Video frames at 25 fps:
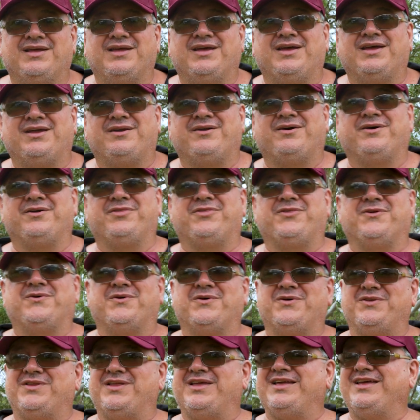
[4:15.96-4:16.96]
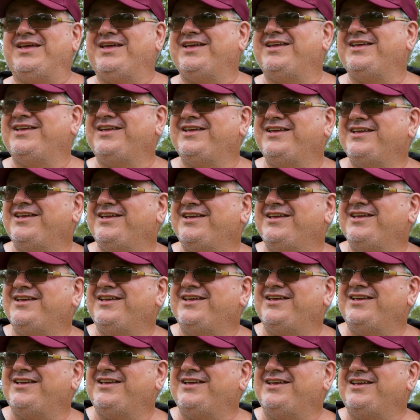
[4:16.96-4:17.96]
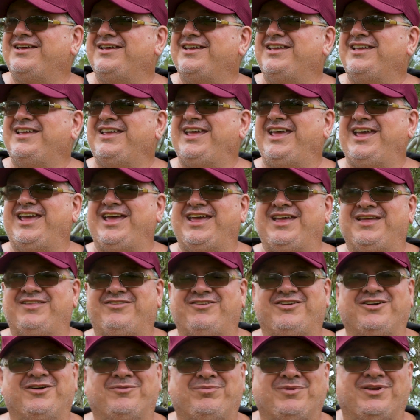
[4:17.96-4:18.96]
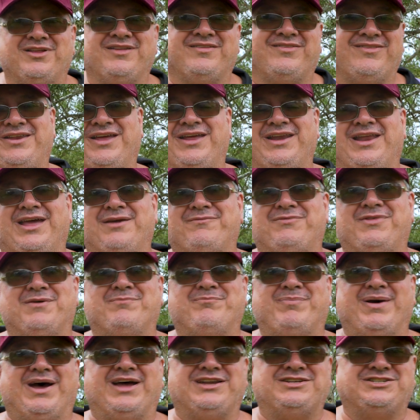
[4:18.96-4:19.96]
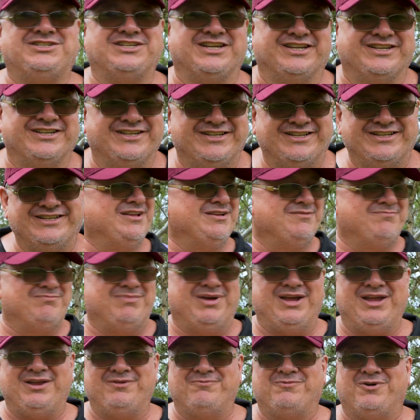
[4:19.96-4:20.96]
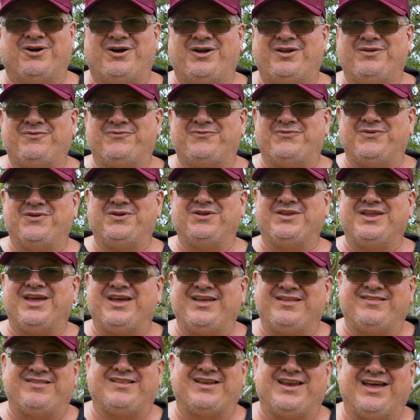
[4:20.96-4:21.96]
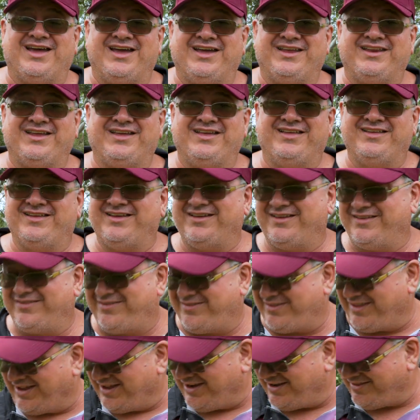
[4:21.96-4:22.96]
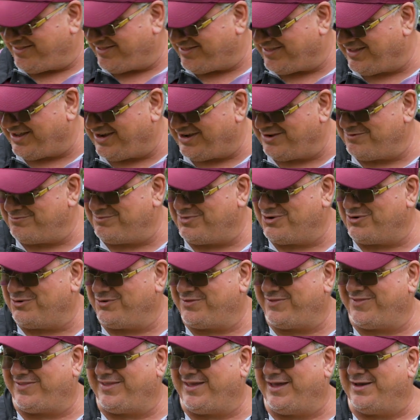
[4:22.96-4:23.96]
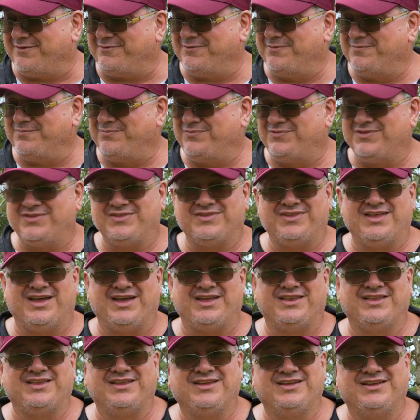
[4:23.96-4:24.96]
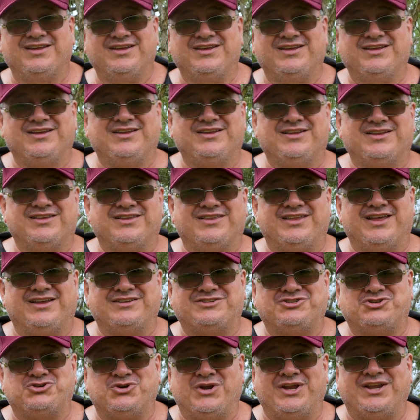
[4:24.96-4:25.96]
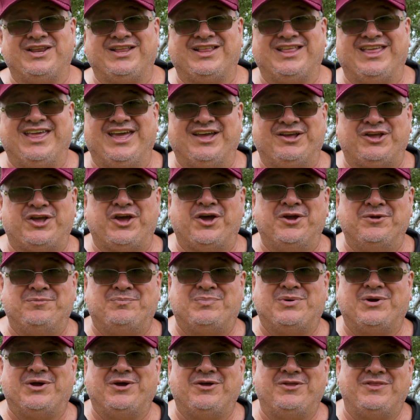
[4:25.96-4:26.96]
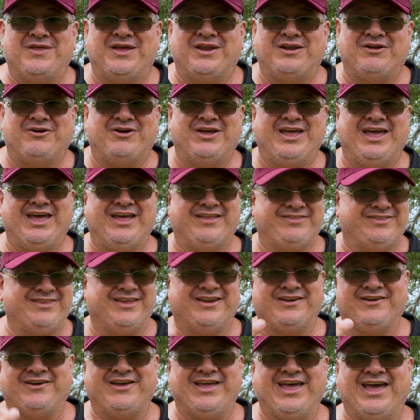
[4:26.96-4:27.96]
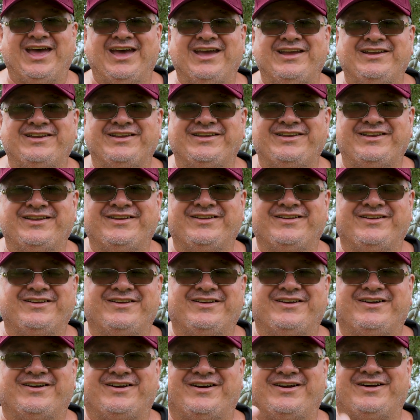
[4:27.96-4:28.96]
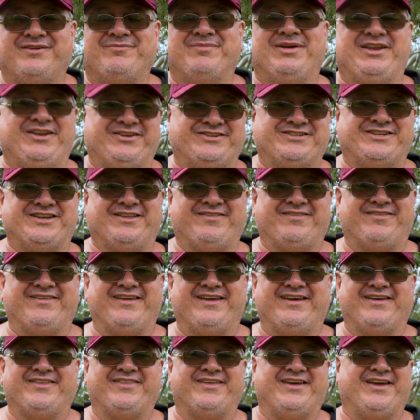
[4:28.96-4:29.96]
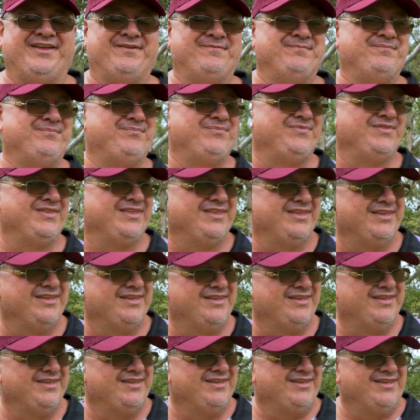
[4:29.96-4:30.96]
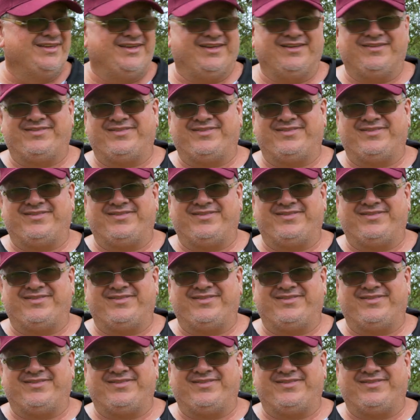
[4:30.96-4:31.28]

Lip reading: and I thought, yeah, trouble is, don't have the budget. Meanwhile, a few days later, I started selling more stuff. That dreaded GoPro that I had that I hated, I managed to sell that. I